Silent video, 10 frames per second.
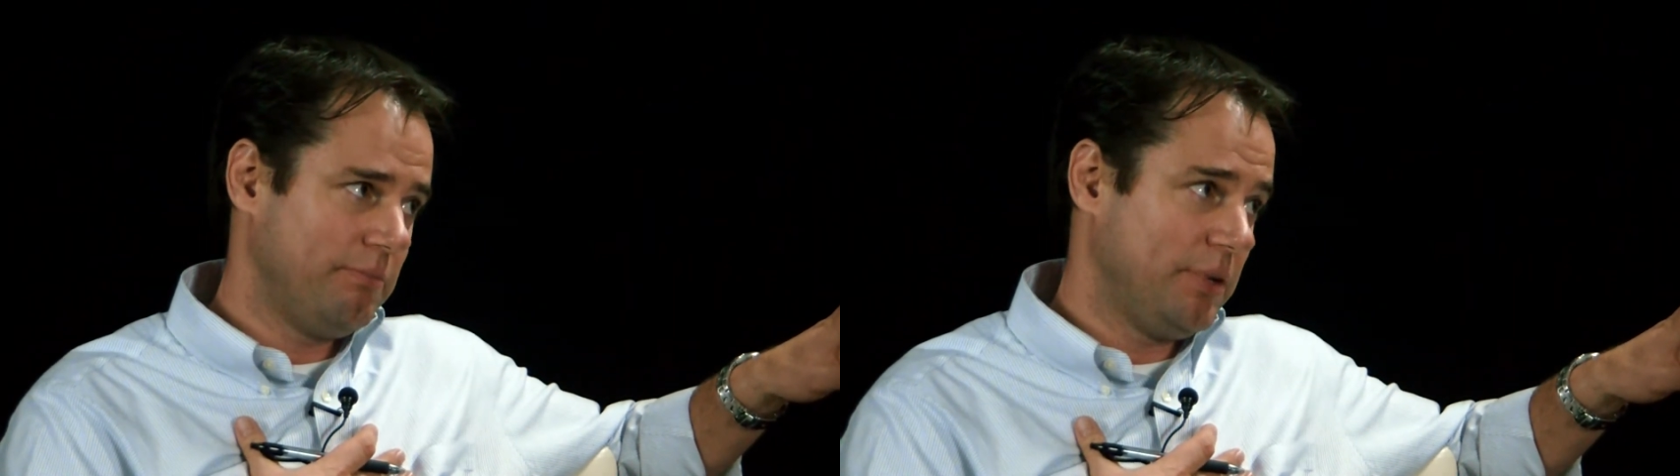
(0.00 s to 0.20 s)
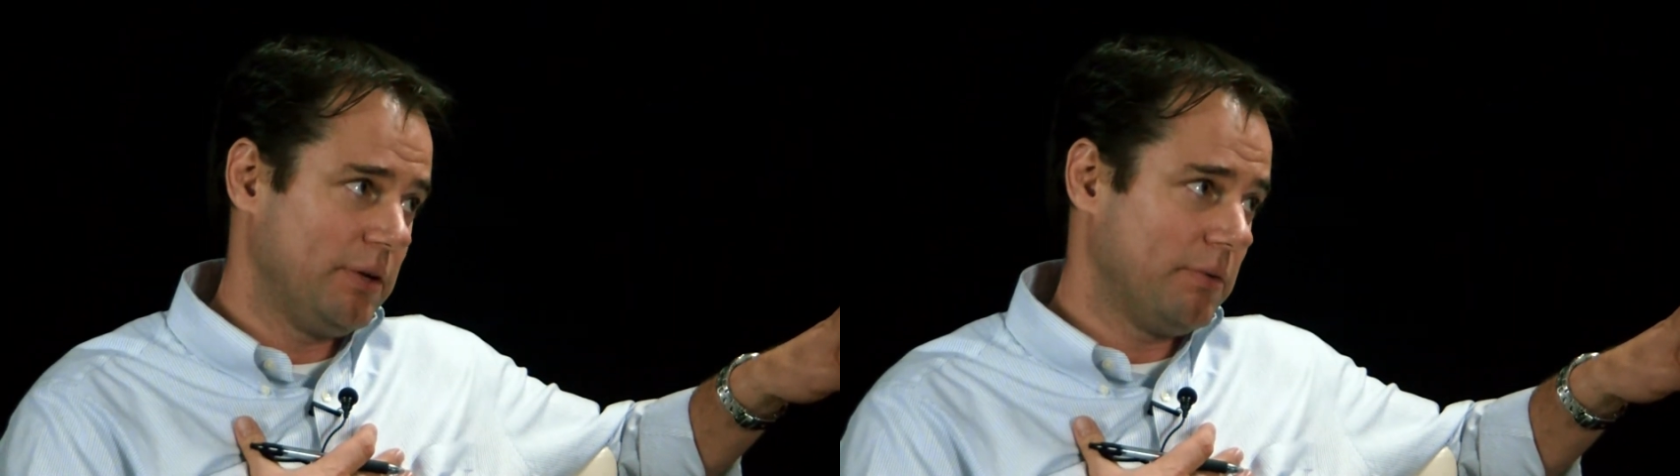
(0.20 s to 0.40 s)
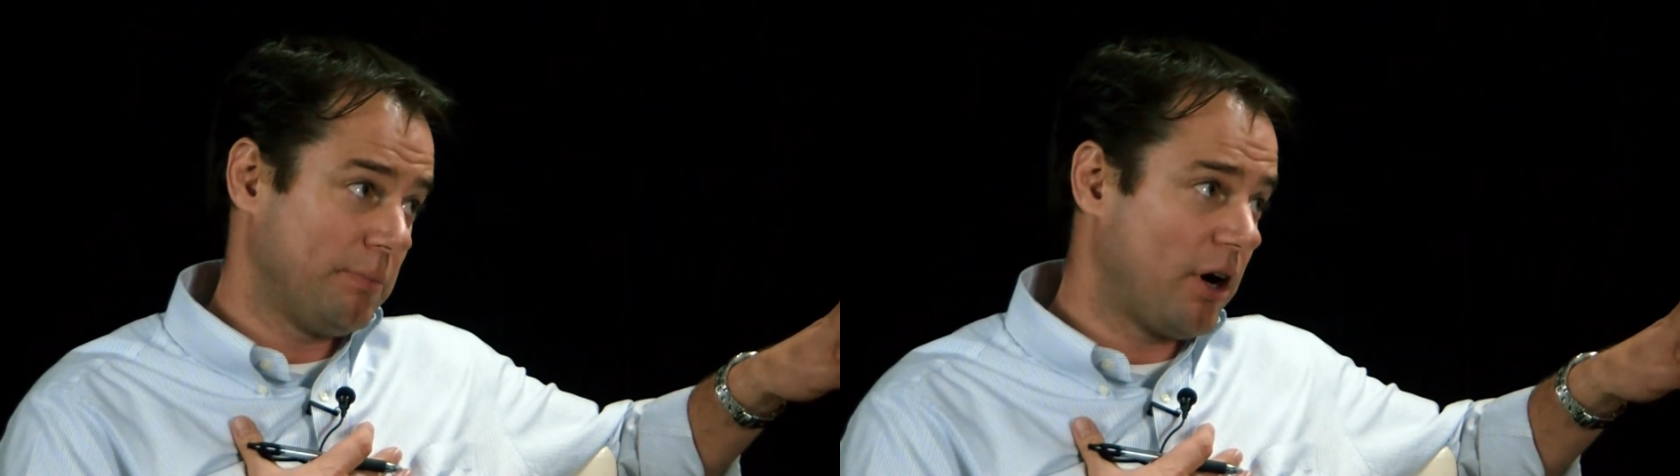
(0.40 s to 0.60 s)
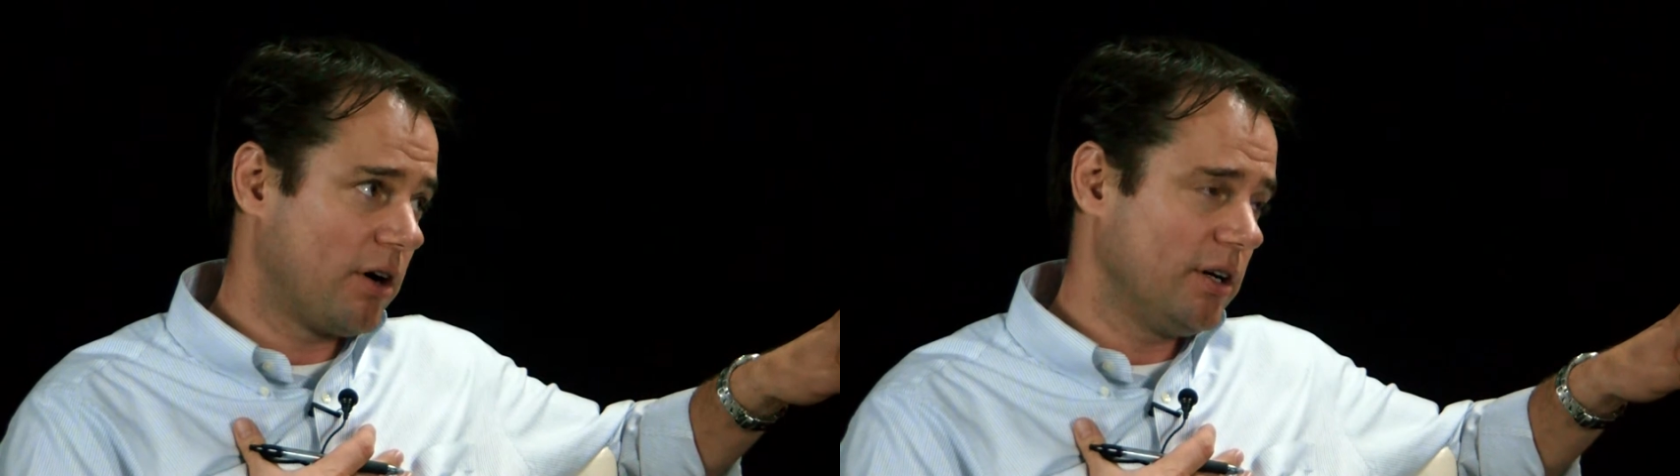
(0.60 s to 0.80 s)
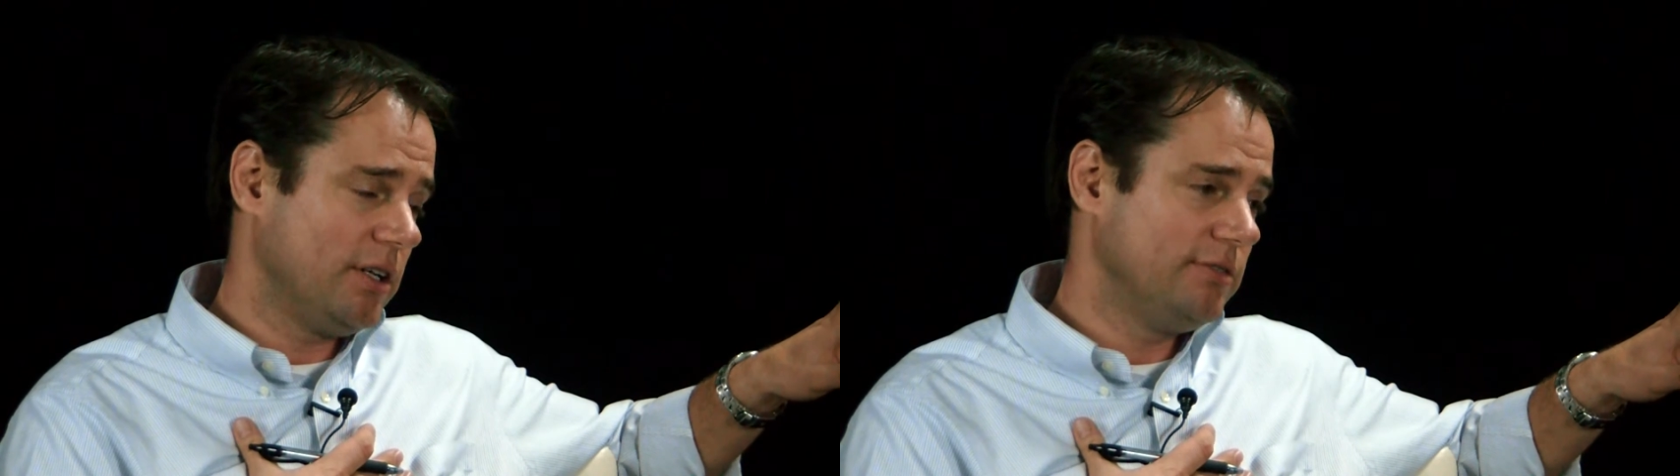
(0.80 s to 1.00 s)
been a
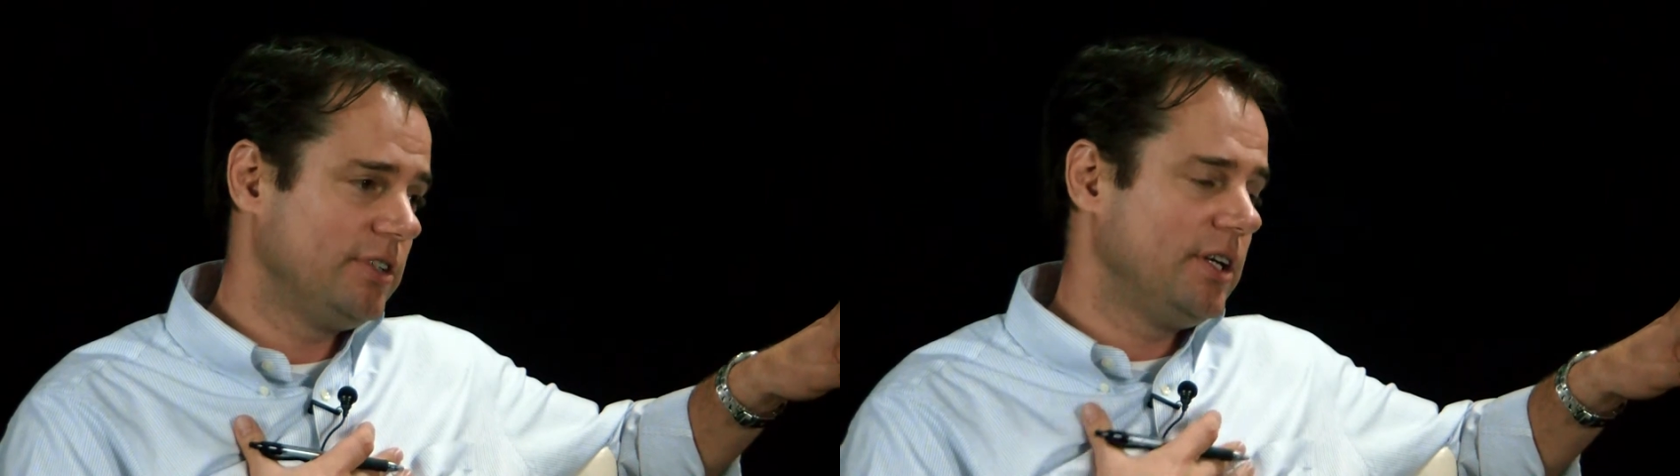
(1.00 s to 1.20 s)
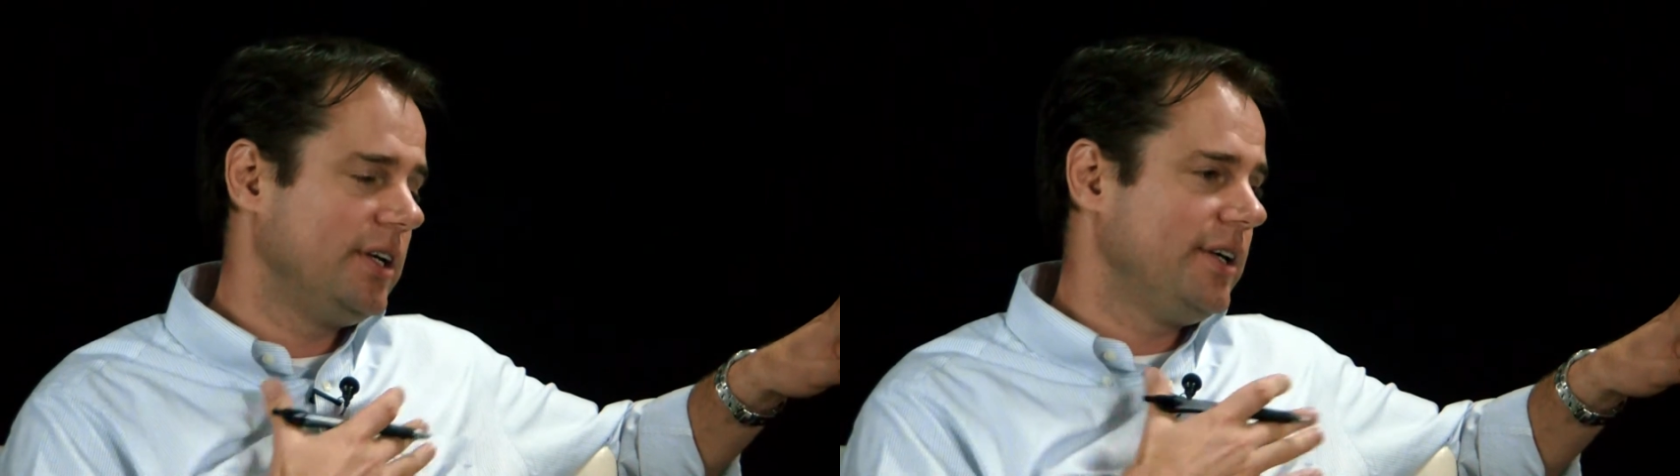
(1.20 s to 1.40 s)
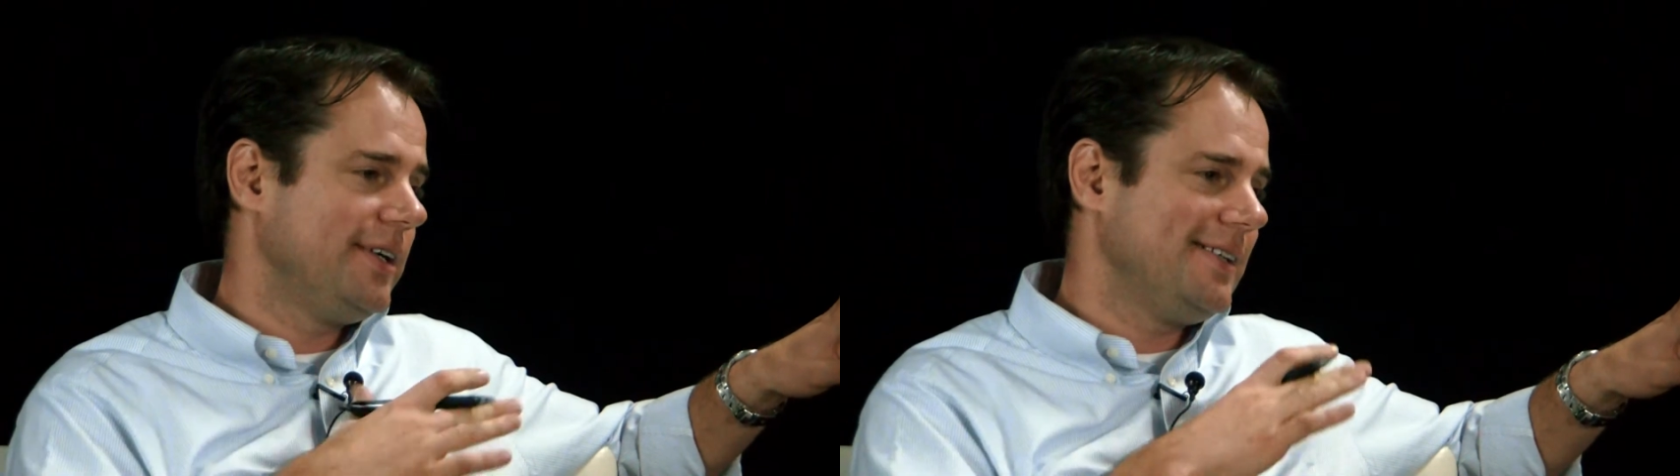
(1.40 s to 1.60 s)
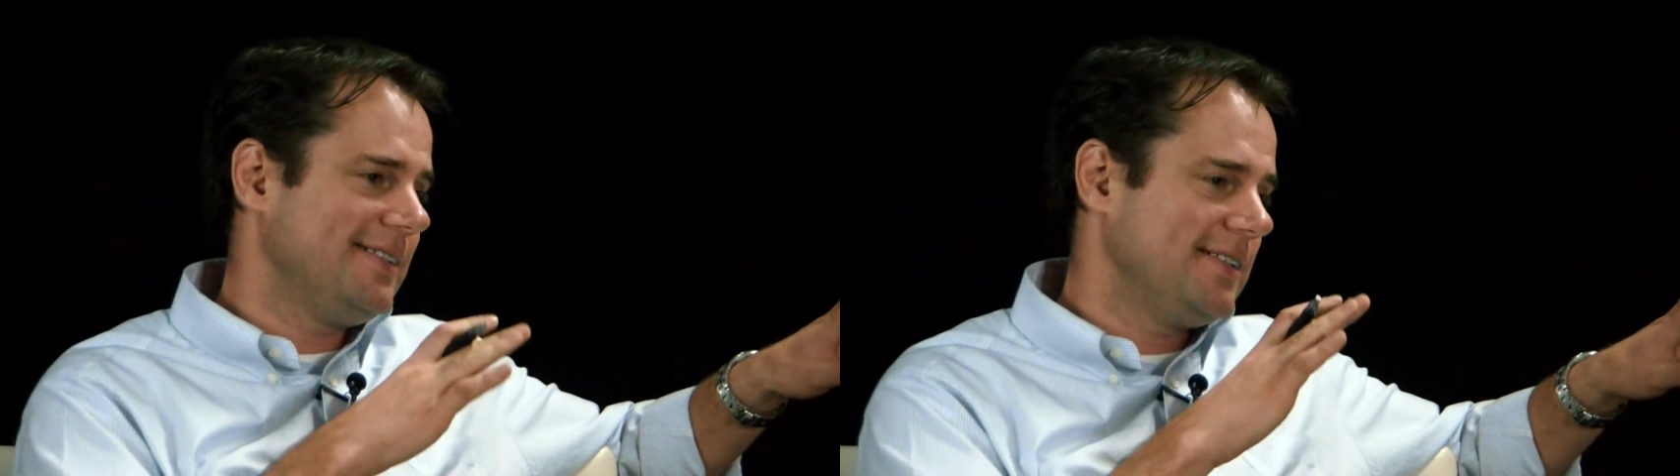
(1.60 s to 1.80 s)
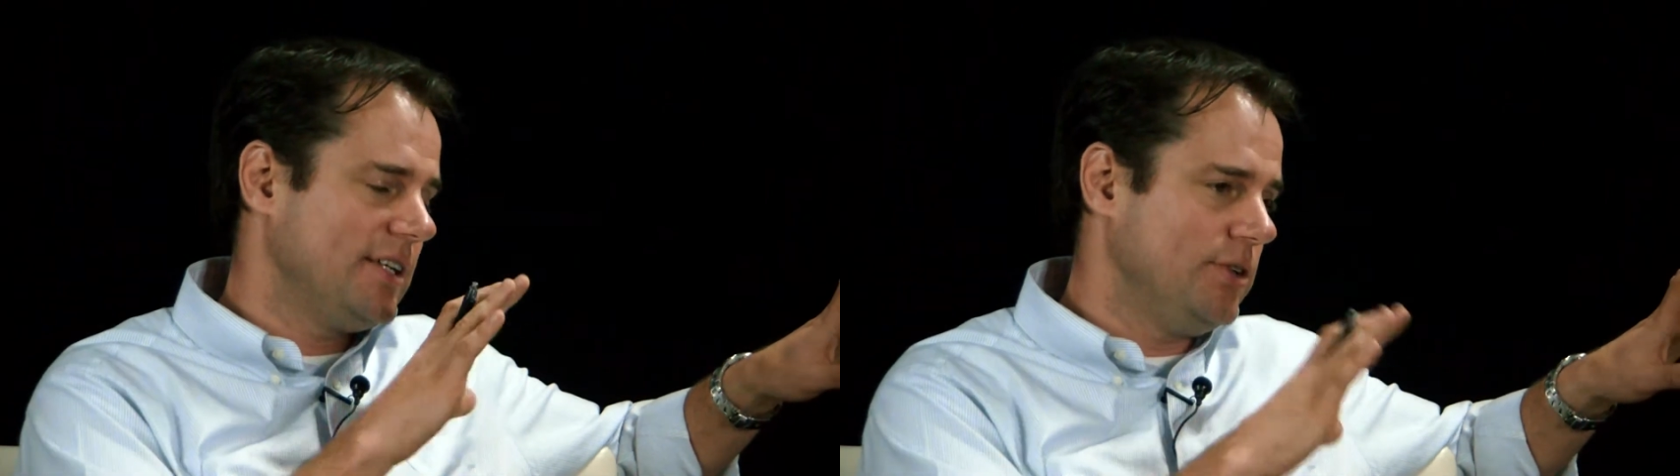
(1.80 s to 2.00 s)
part of
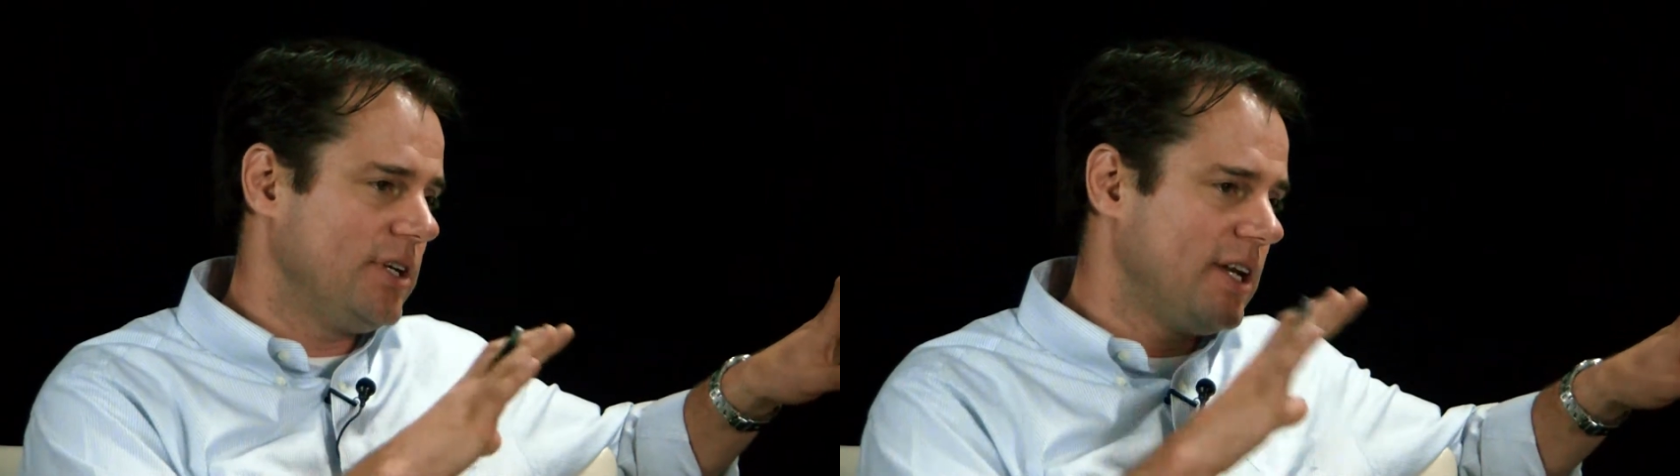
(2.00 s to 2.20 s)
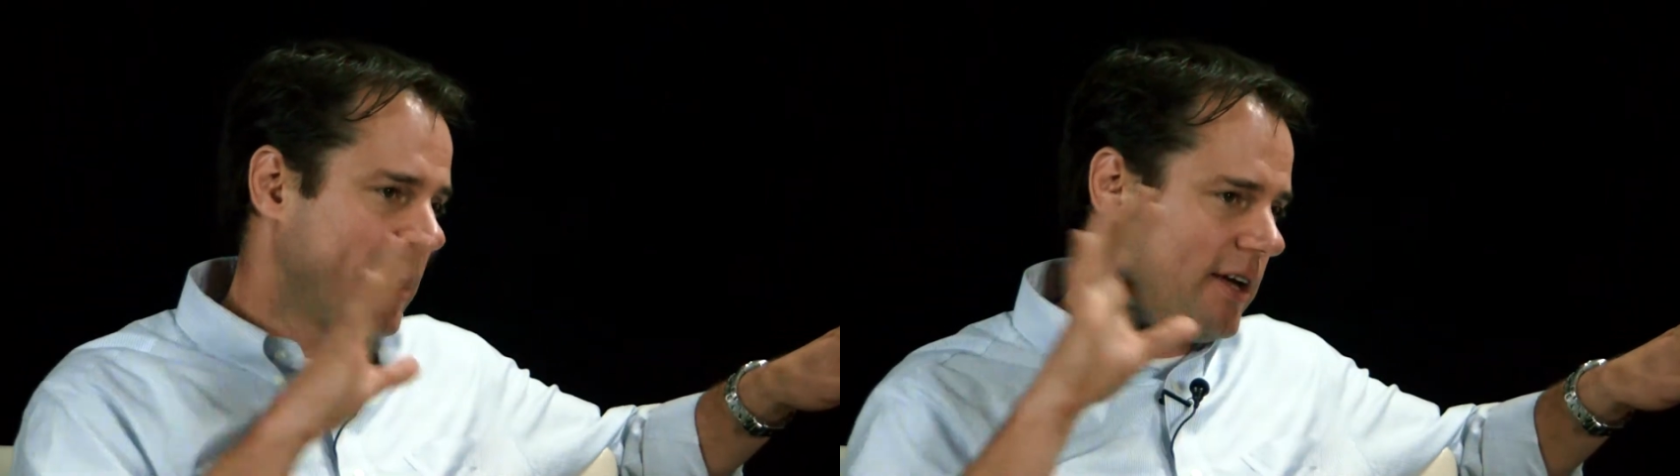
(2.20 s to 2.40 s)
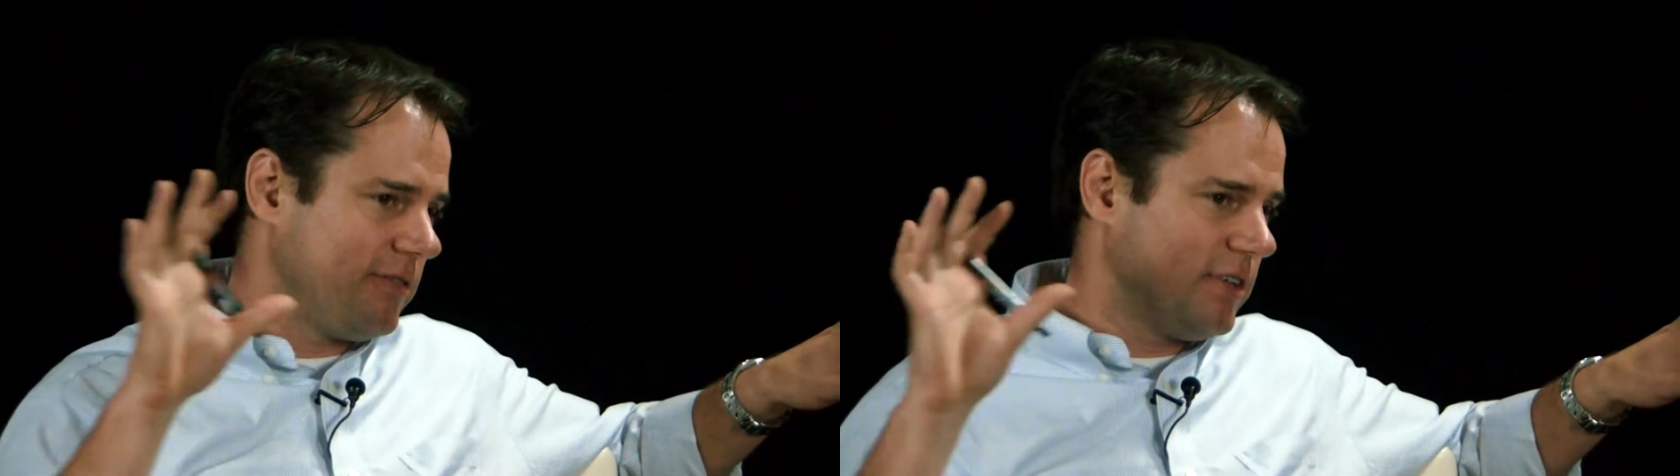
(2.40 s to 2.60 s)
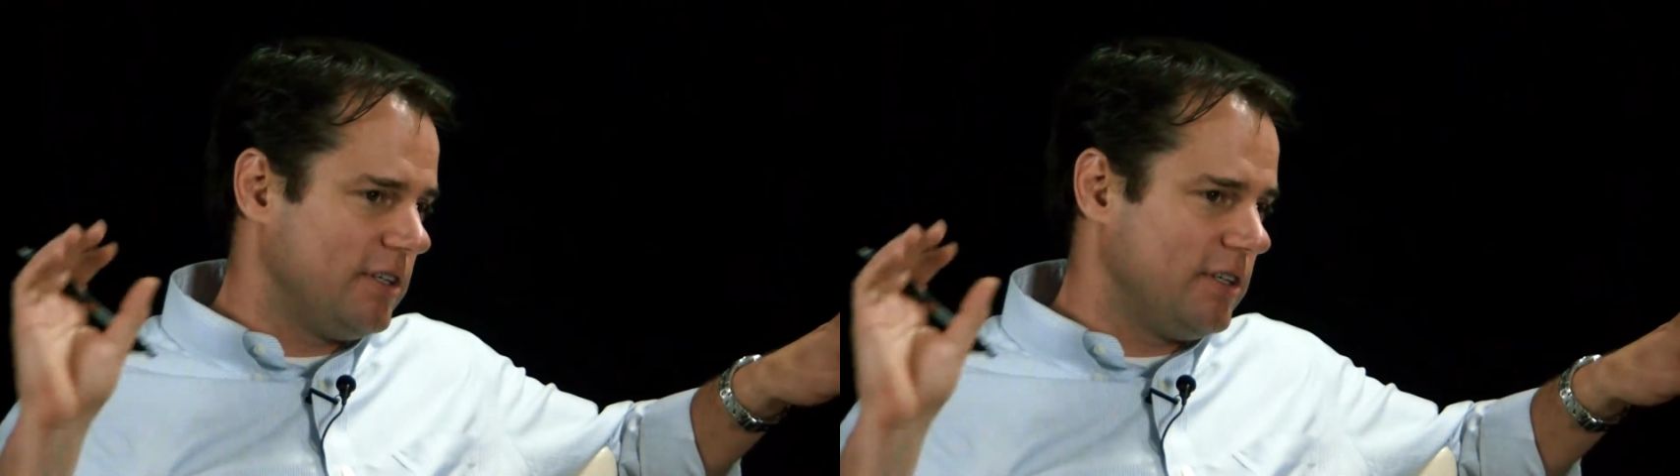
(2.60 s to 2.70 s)
is that you can have